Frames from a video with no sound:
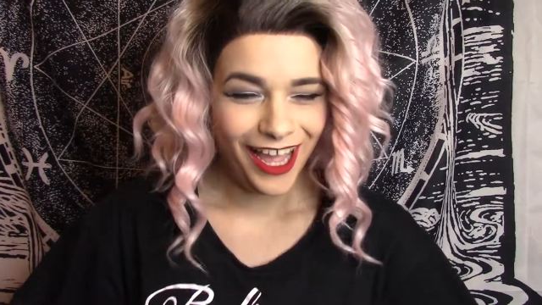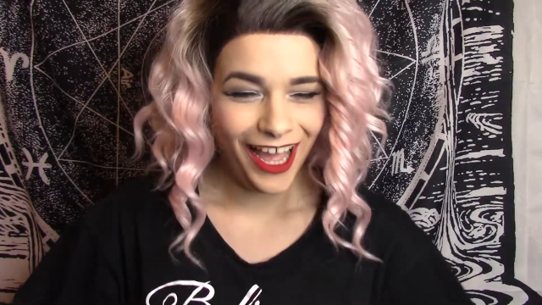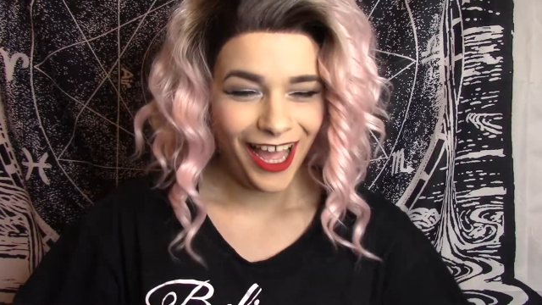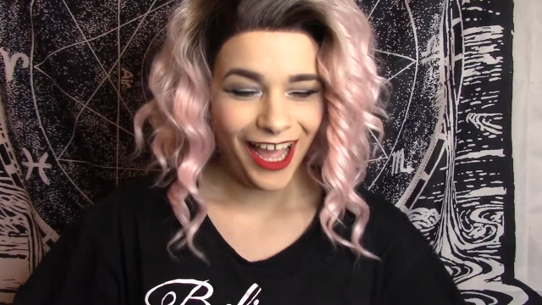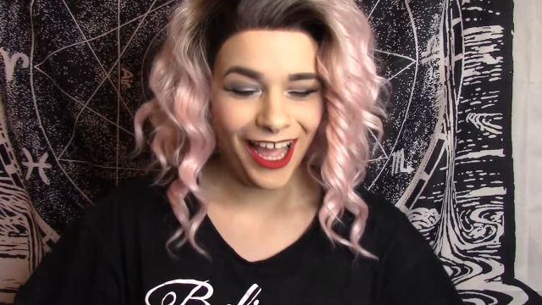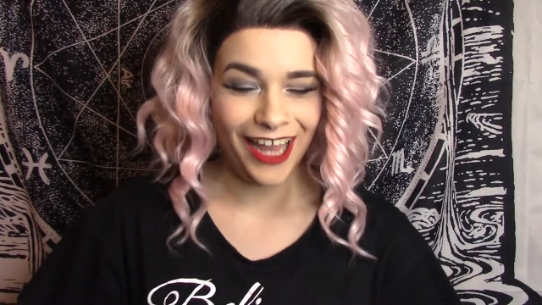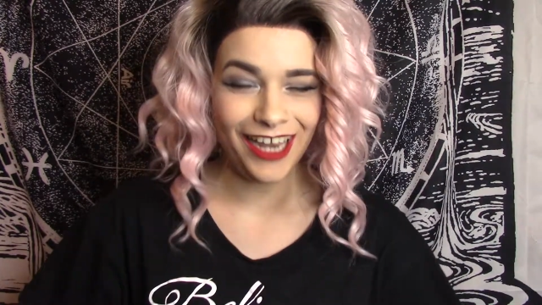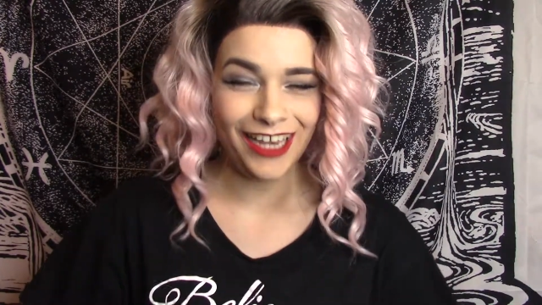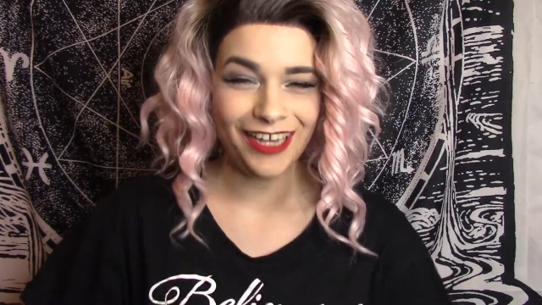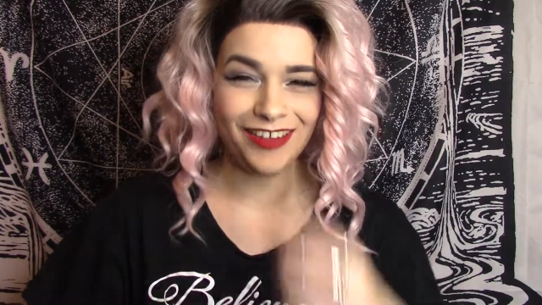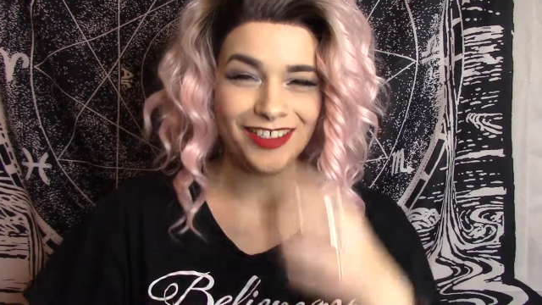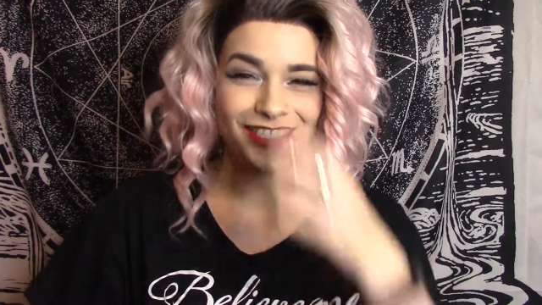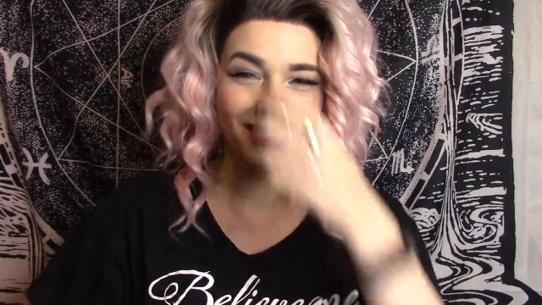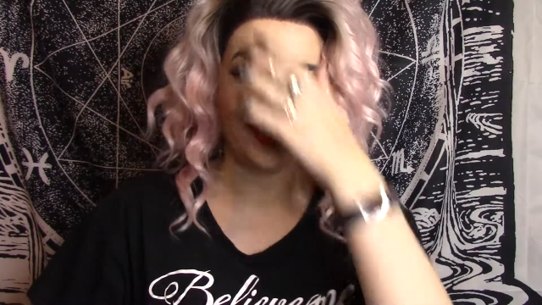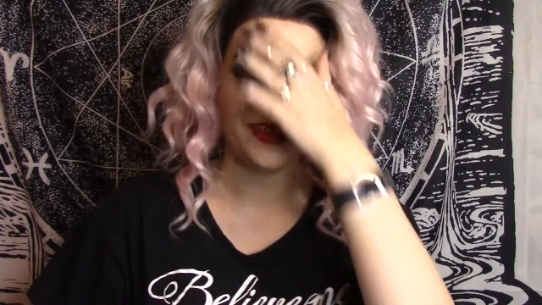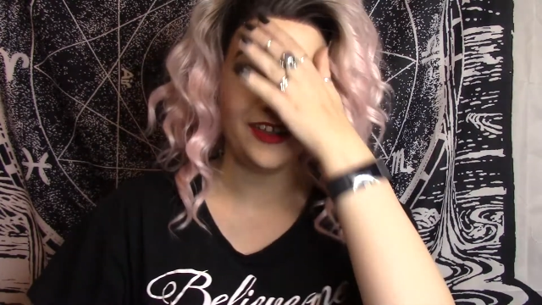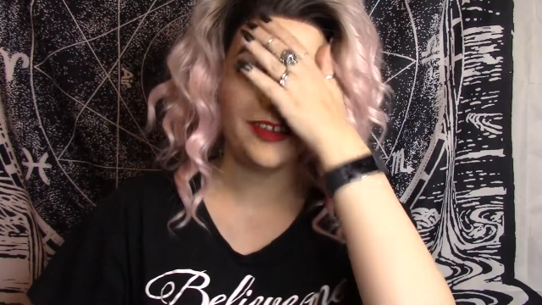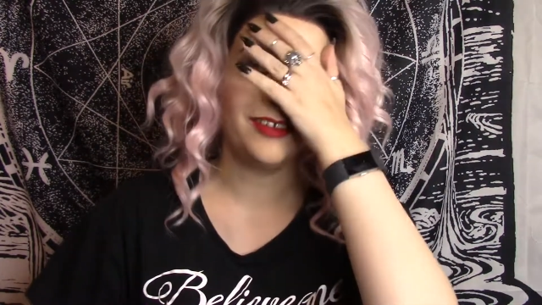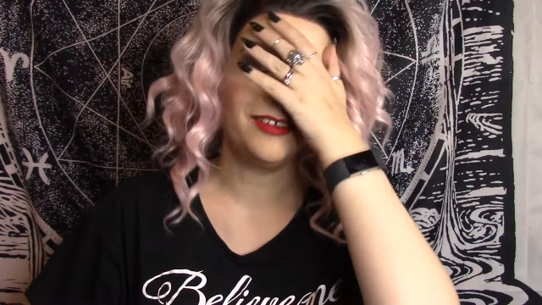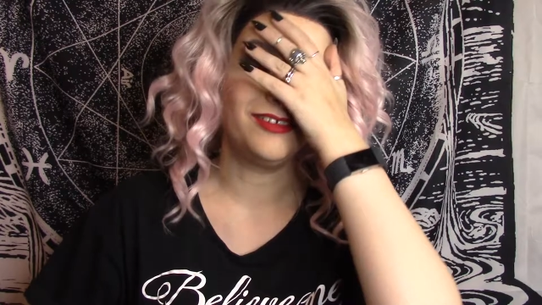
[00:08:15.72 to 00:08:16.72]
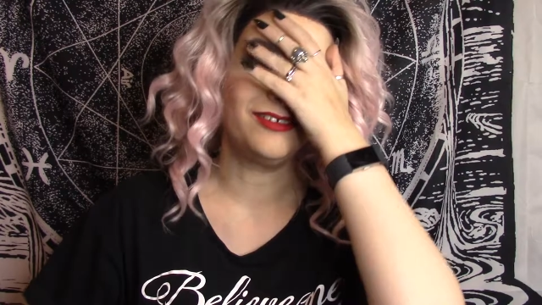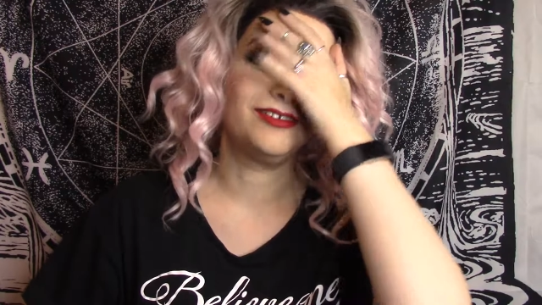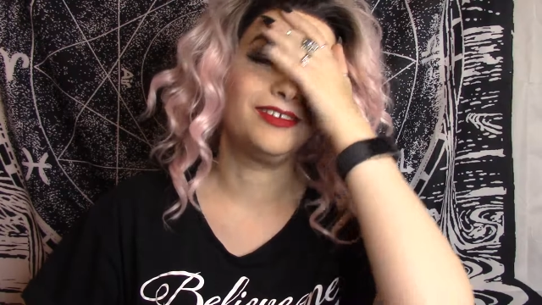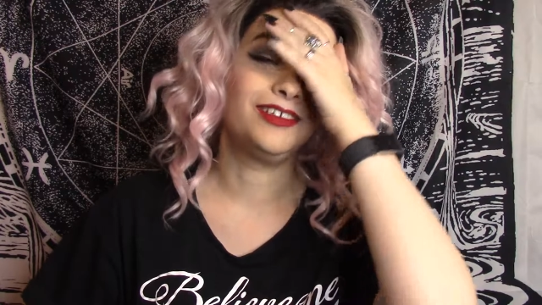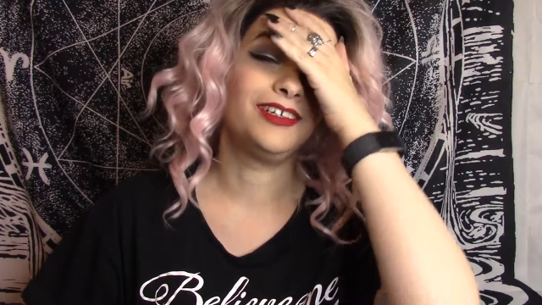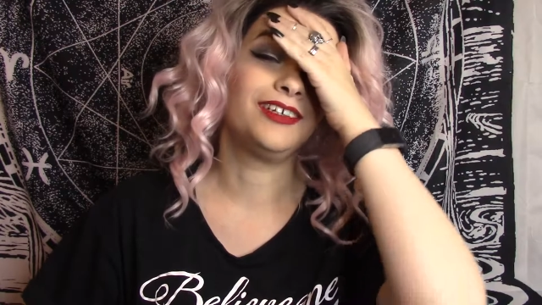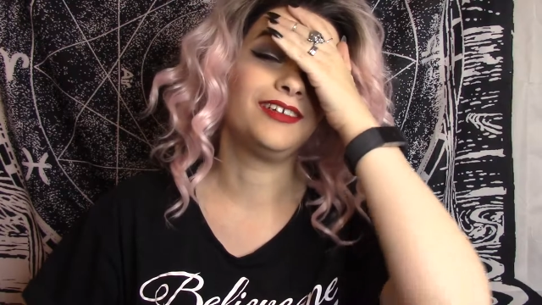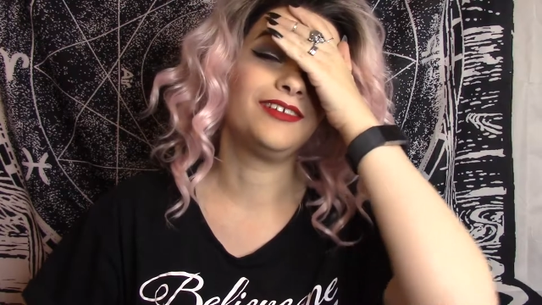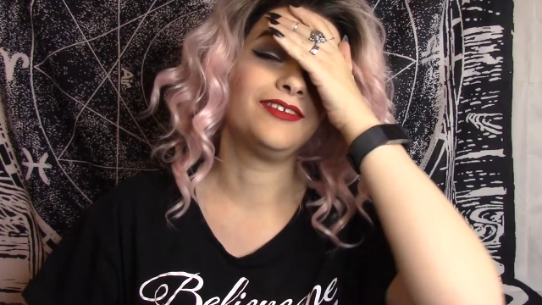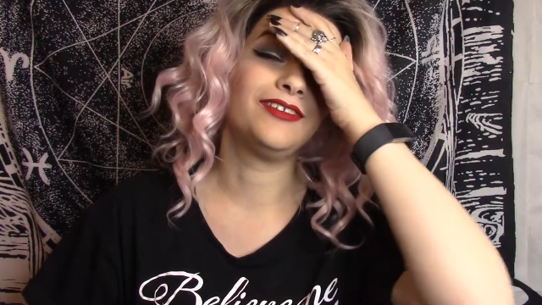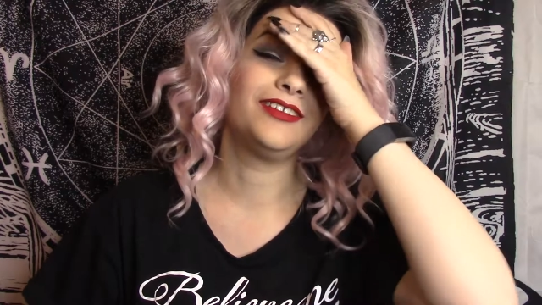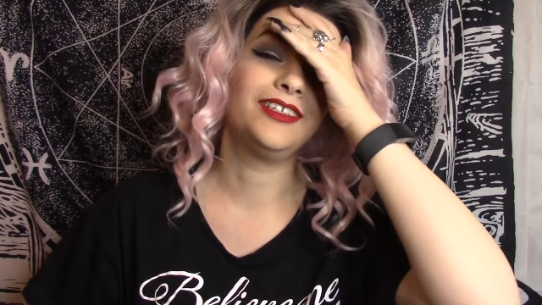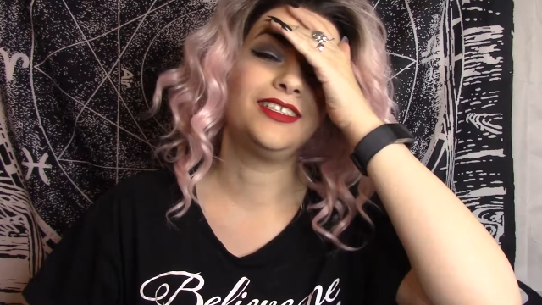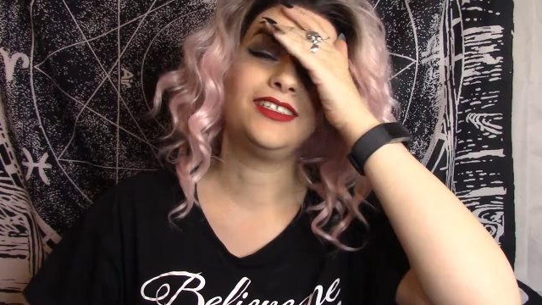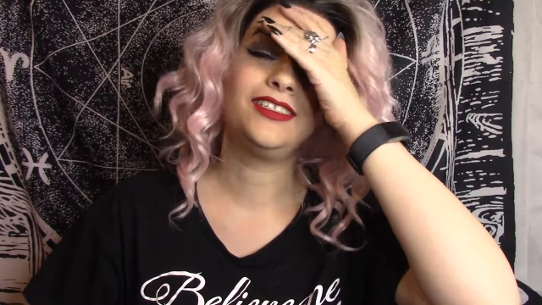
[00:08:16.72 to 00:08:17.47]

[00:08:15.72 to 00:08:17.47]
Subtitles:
And I was like, oh no,